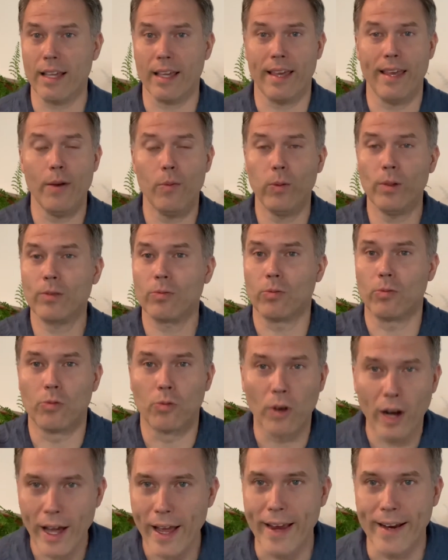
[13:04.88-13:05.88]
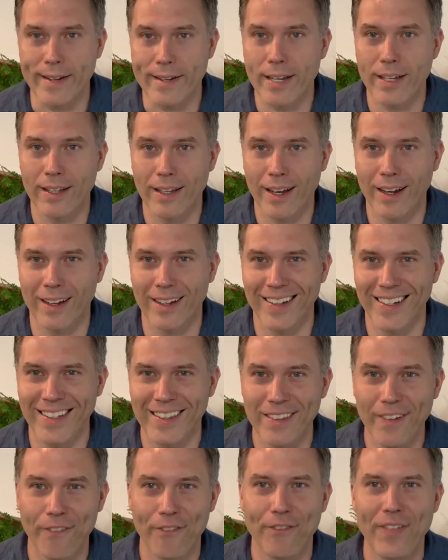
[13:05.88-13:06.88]
he was right.
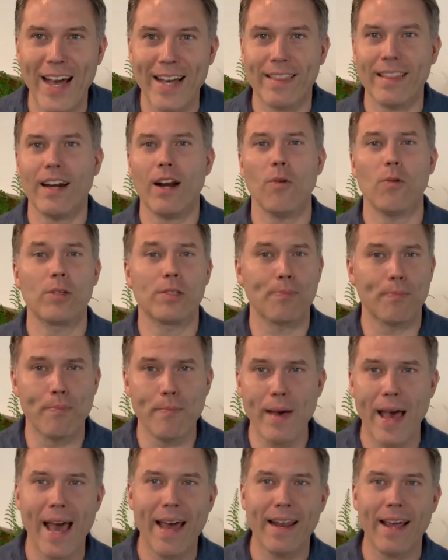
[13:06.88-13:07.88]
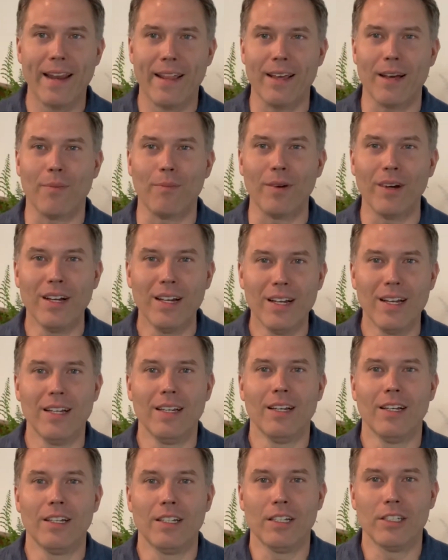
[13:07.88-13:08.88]
The fact that I was mad at him
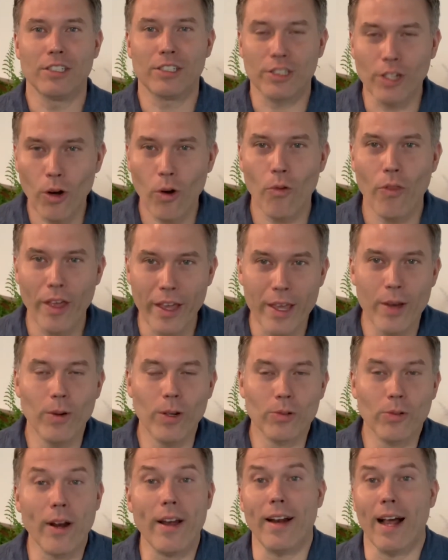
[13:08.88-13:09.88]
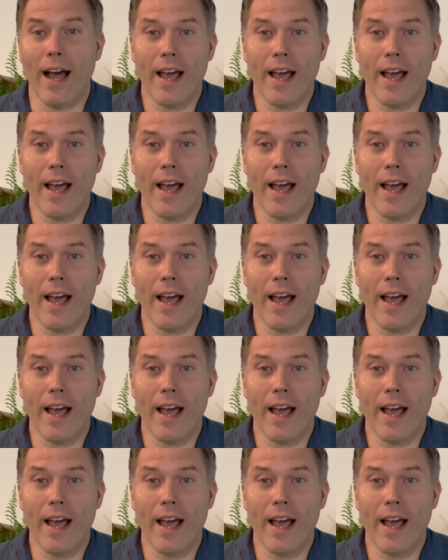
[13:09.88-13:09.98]
showed that he was right.